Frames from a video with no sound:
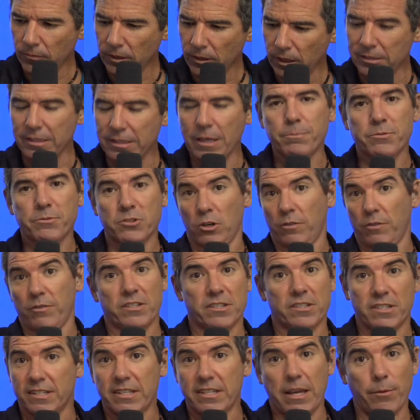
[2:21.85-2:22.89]
lip service.
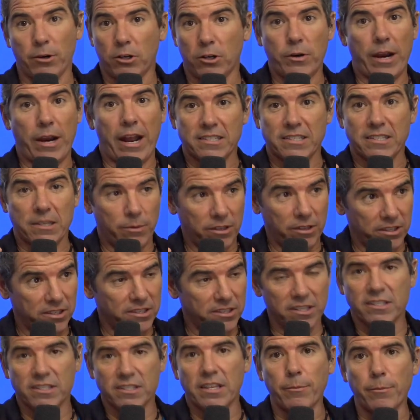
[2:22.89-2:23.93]
The Democrats, I mean, this is
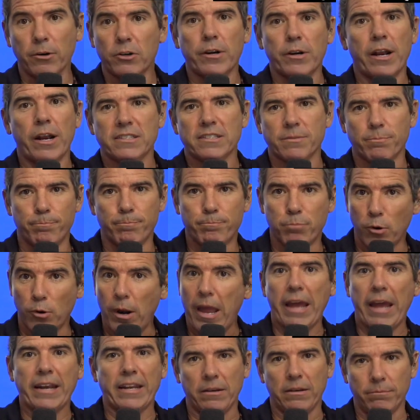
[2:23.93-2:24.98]
the Democrats'
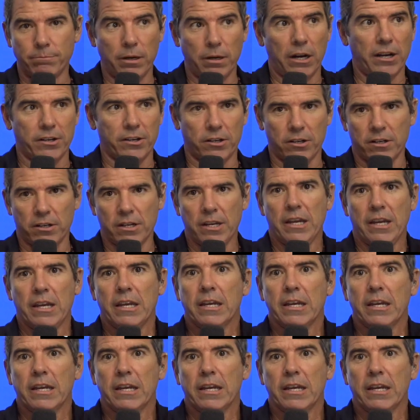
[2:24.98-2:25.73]
bread and butter